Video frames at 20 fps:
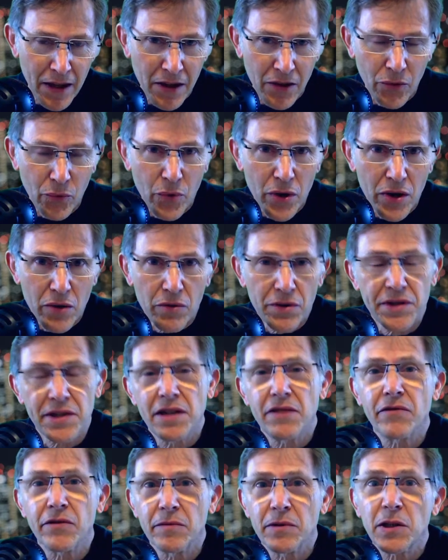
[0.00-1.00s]
we
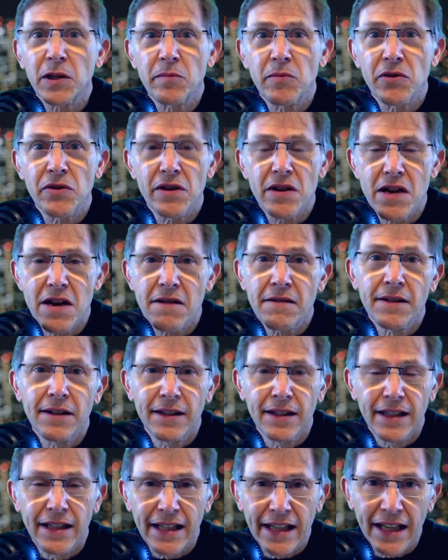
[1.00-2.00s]
received from the community
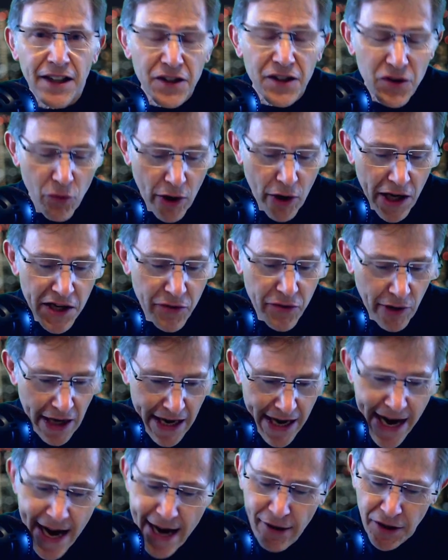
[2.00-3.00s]
in 2020.
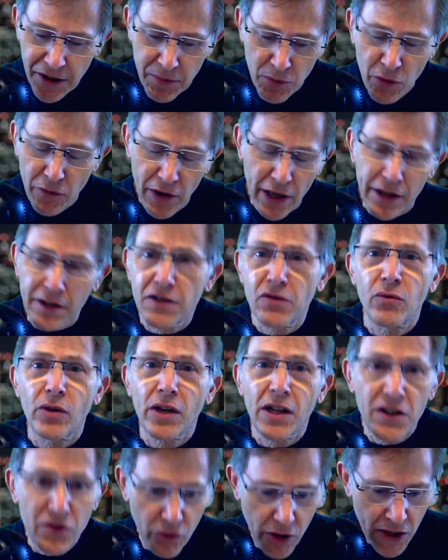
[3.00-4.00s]
Now let's move on to
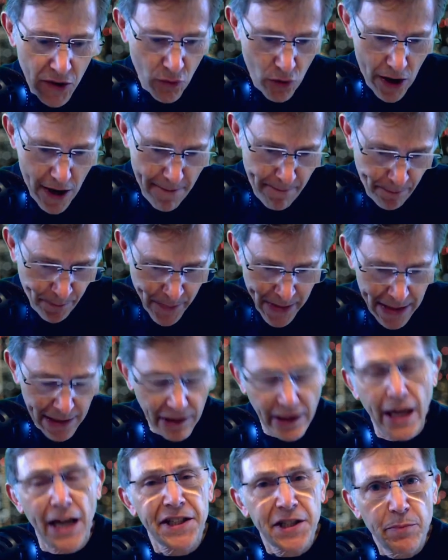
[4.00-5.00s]
2021.
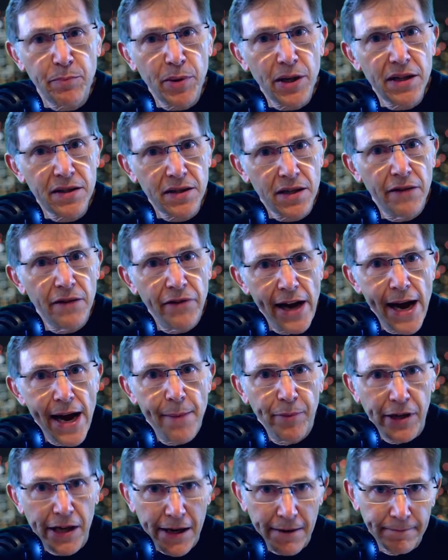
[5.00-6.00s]
Lots of big stuff
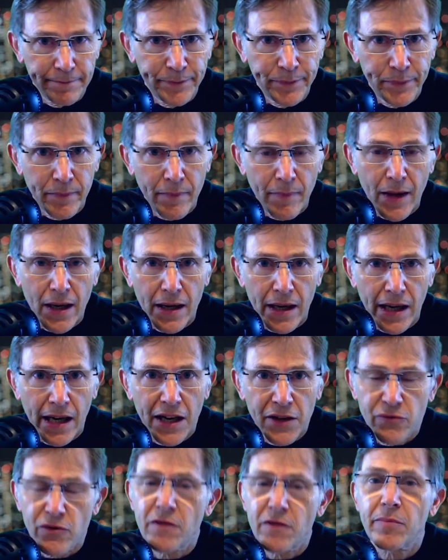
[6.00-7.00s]
happening,
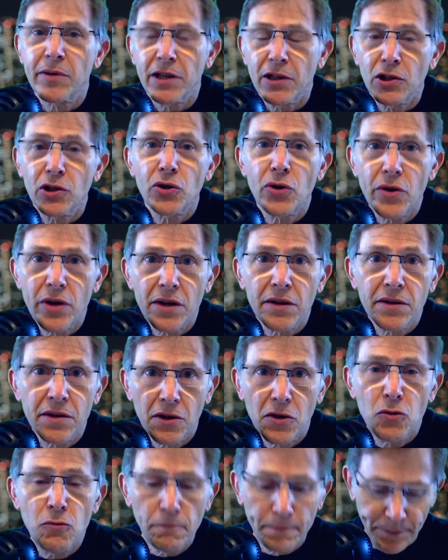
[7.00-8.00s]
as we've been alluding
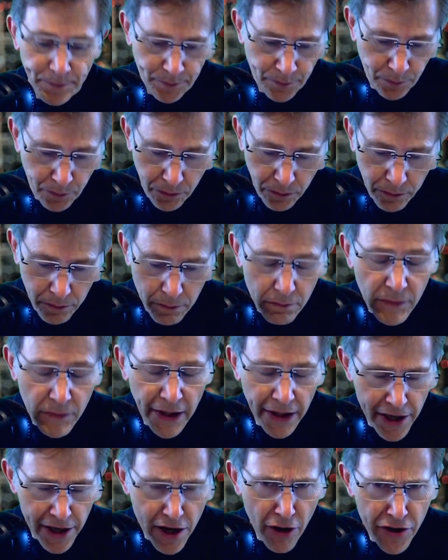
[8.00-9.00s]
to
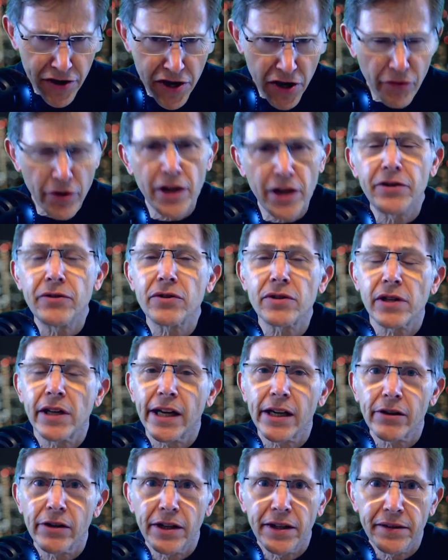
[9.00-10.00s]
in our year-end
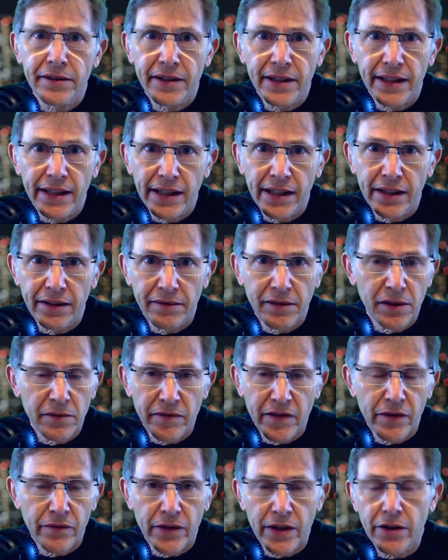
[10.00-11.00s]
newsletter and in
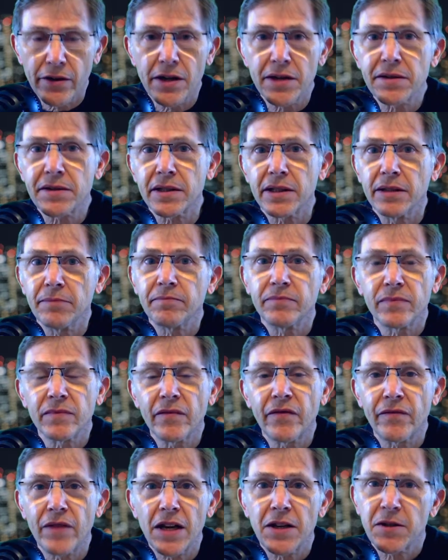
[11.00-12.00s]
the various
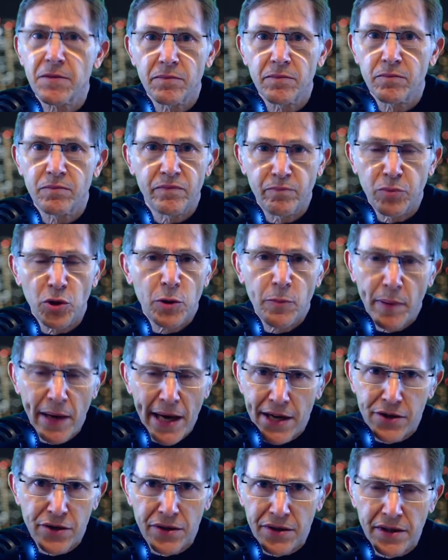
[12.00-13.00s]
Facebook
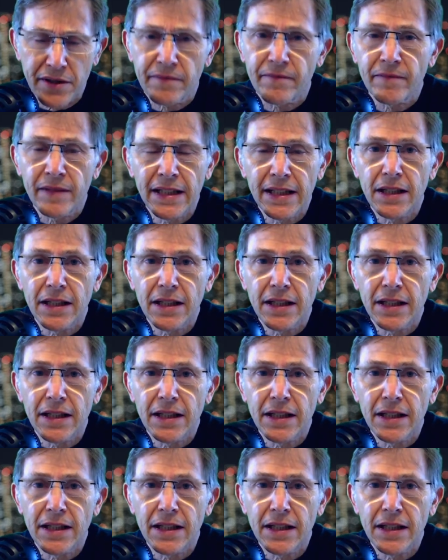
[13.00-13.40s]
pages and